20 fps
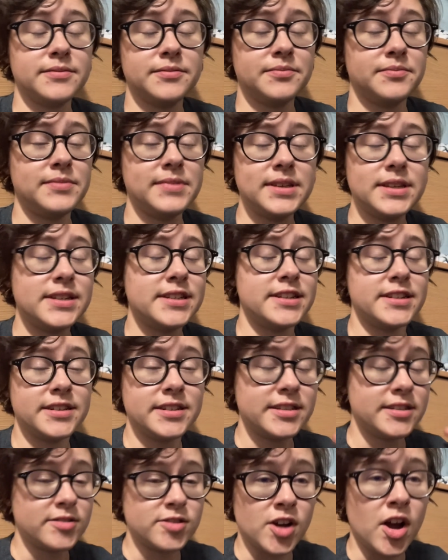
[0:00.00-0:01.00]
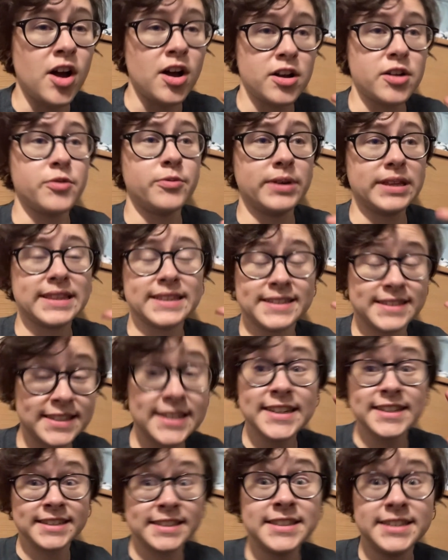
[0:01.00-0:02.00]
meet and talk with
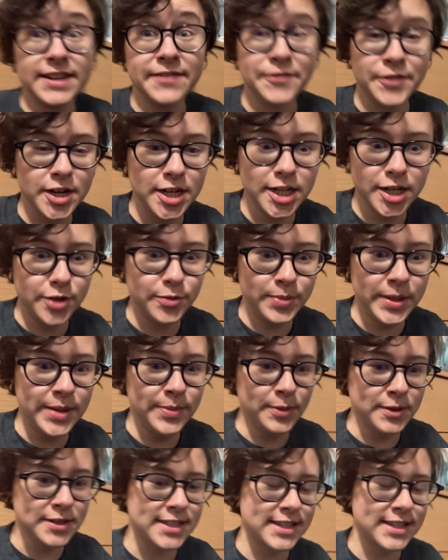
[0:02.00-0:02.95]
six different new people